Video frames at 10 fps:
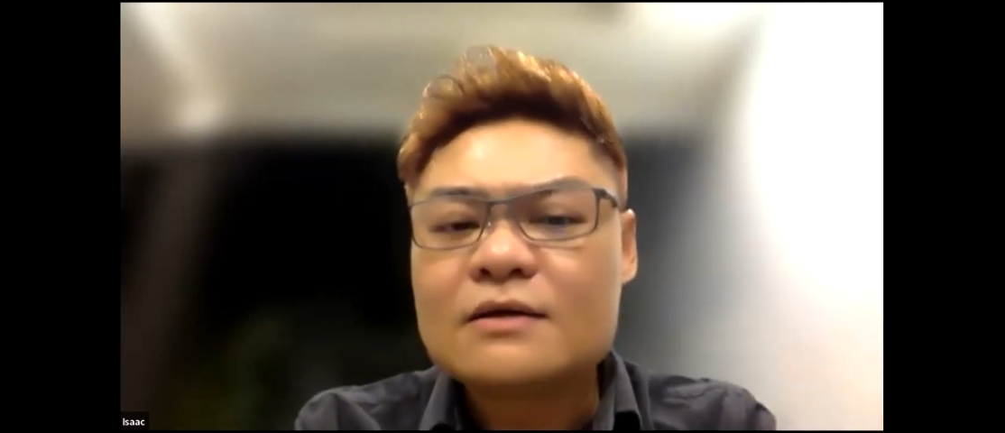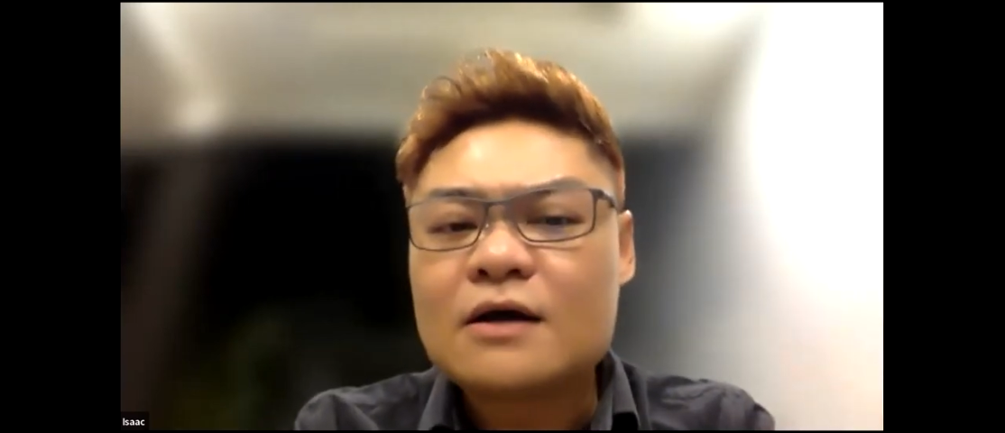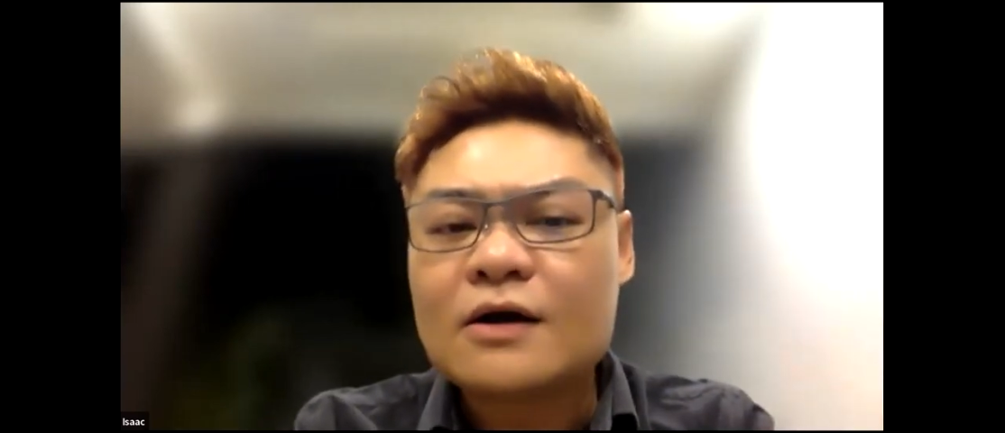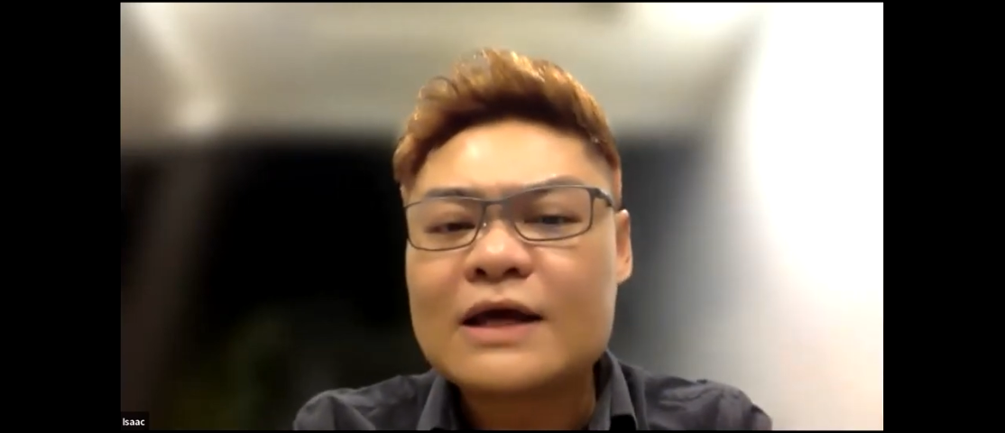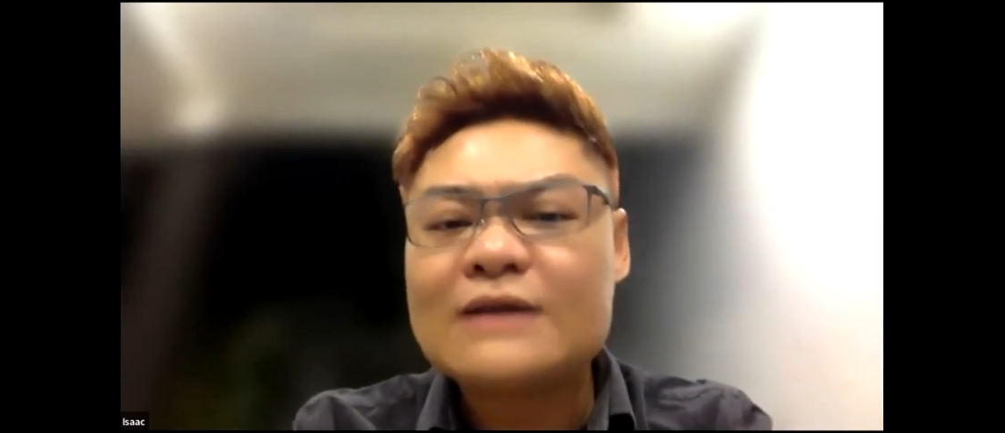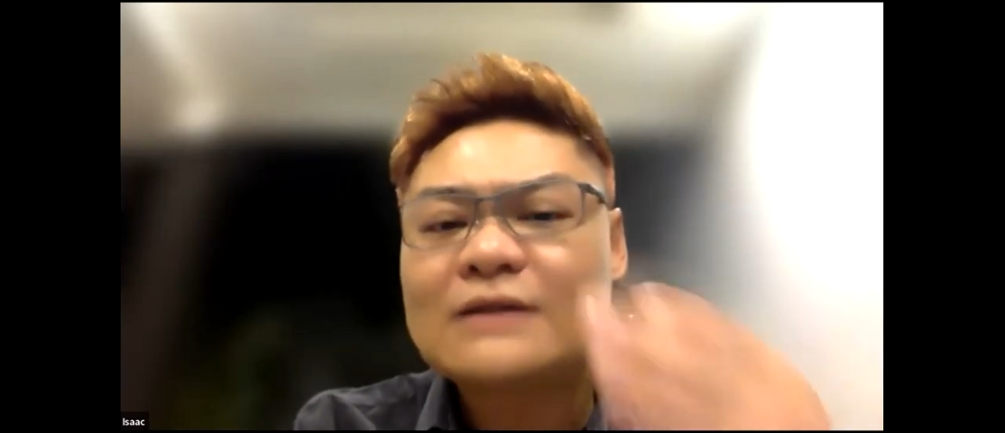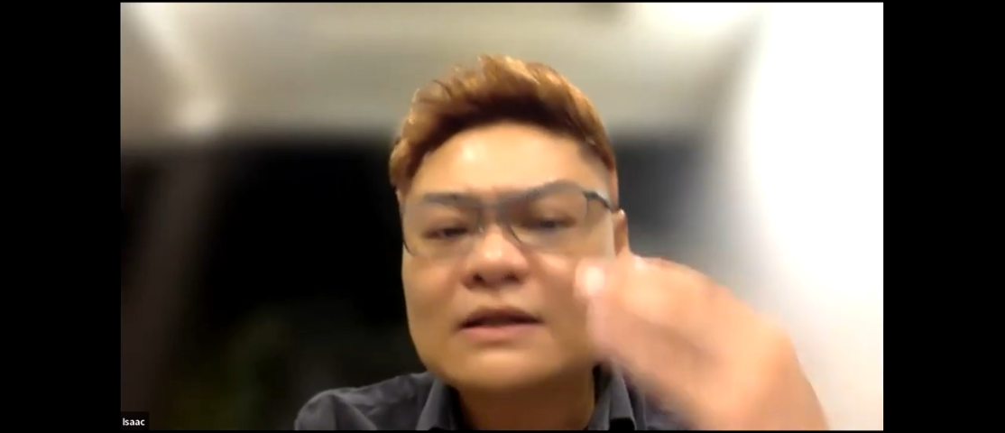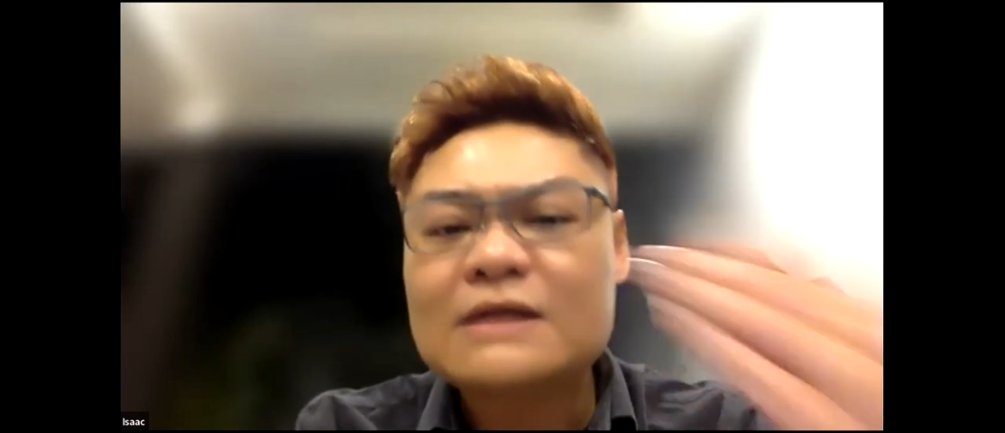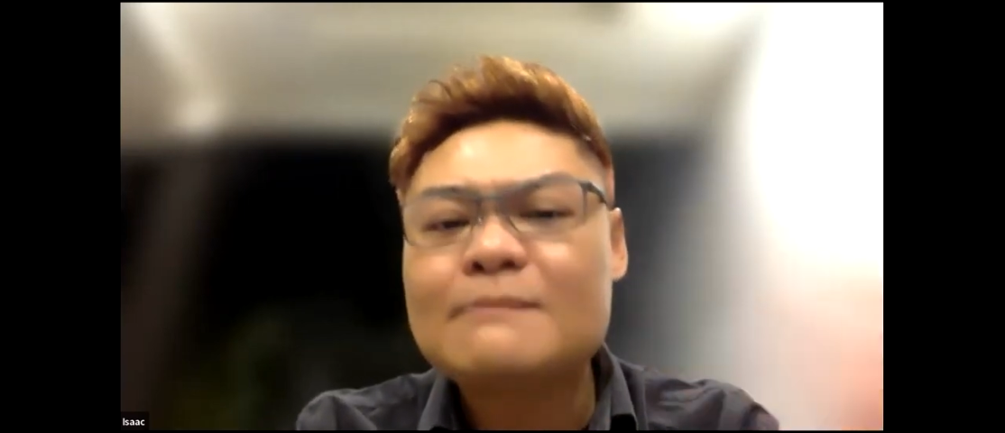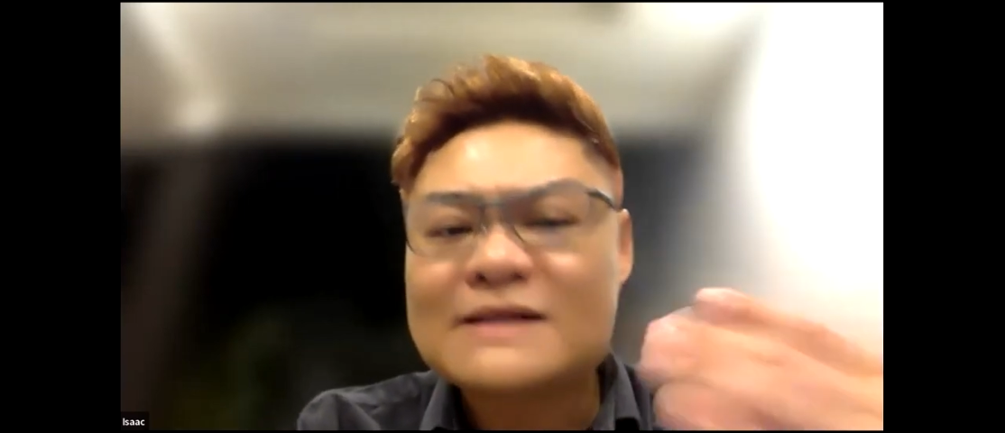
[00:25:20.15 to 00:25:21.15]
okay
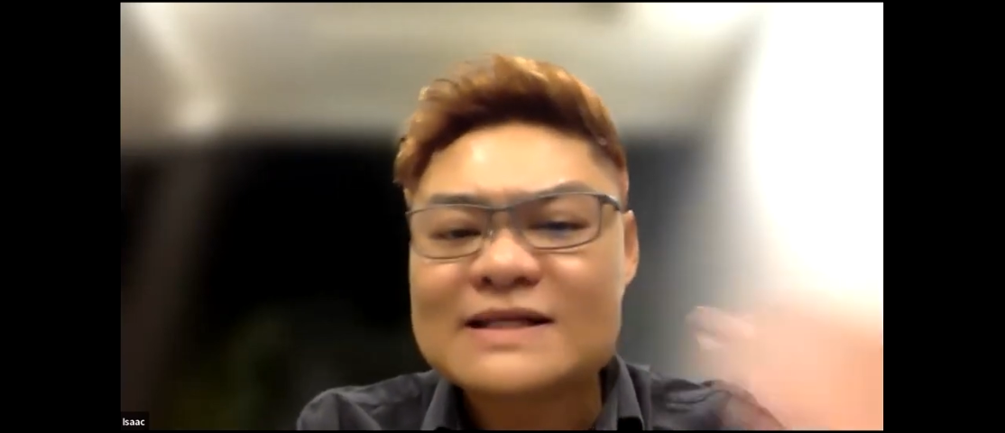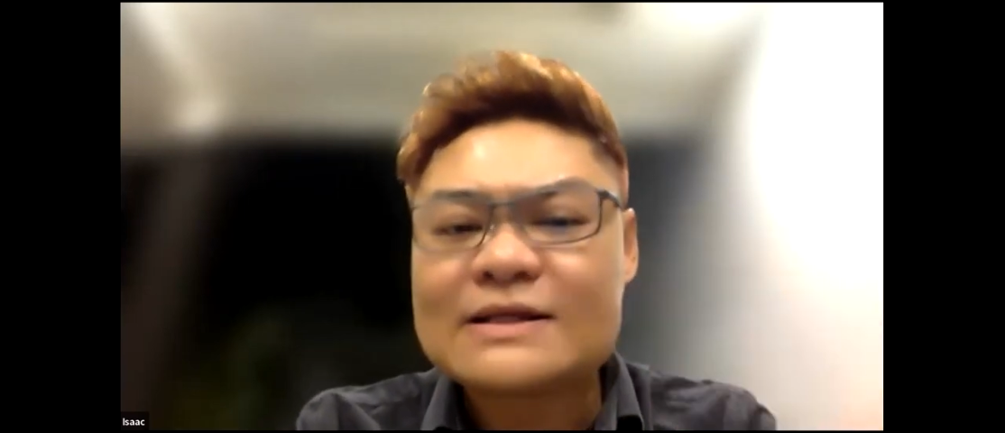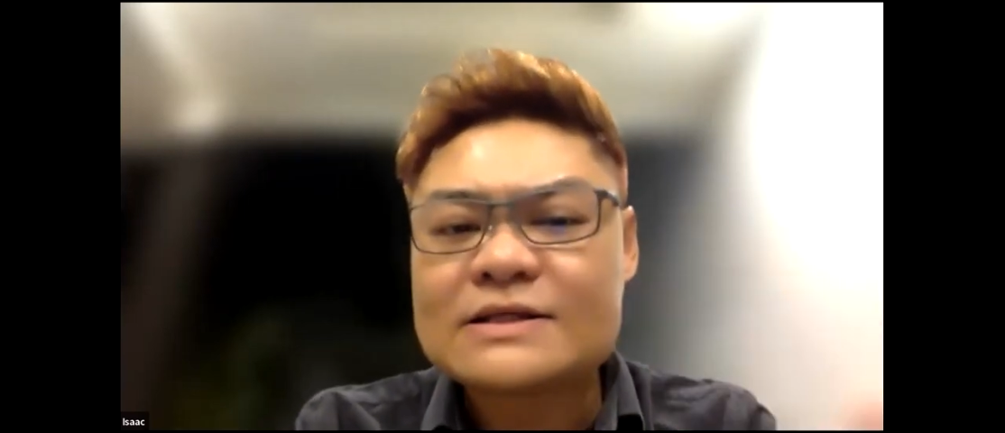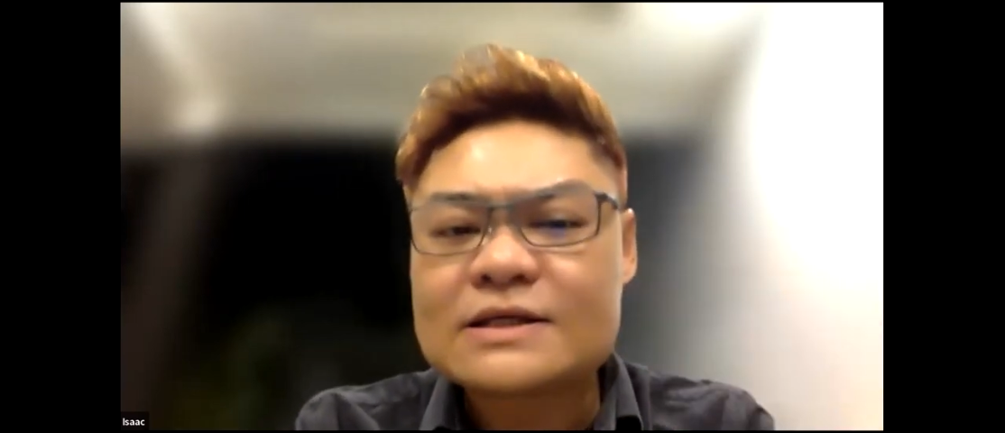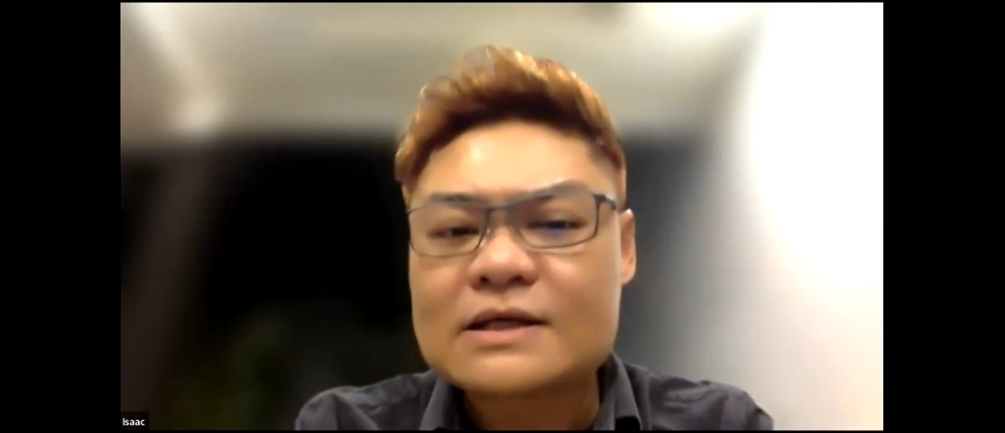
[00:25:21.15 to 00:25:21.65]
30%